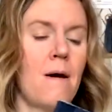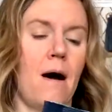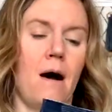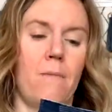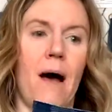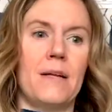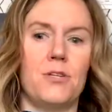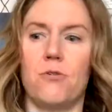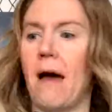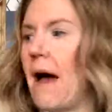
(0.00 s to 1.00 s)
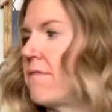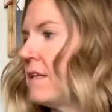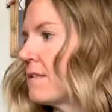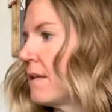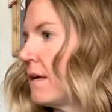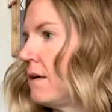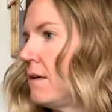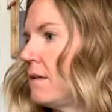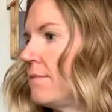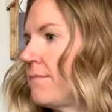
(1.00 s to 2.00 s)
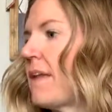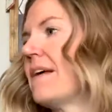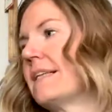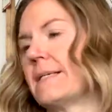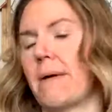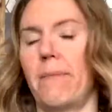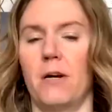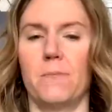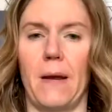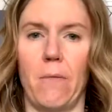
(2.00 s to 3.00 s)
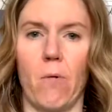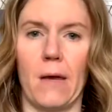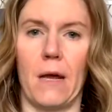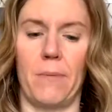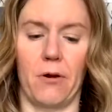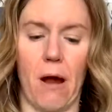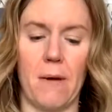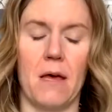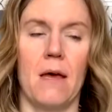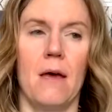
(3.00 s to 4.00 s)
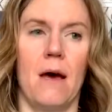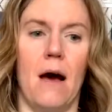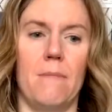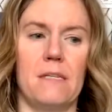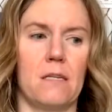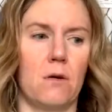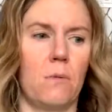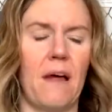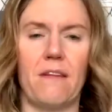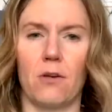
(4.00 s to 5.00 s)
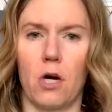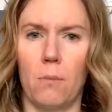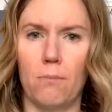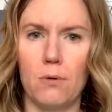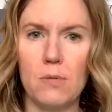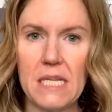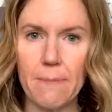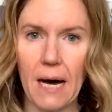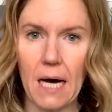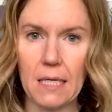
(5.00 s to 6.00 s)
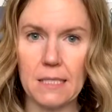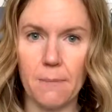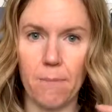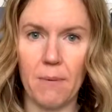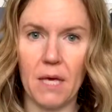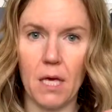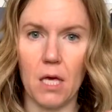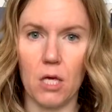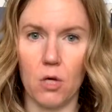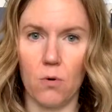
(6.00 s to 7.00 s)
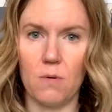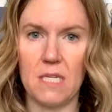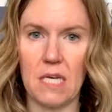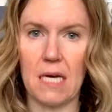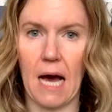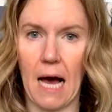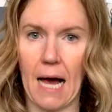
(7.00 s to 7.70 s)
I do have these little, I think it's in my purse, but I won't get up and grab it. These little, I think they're called Booty Pods, BUTIPODS.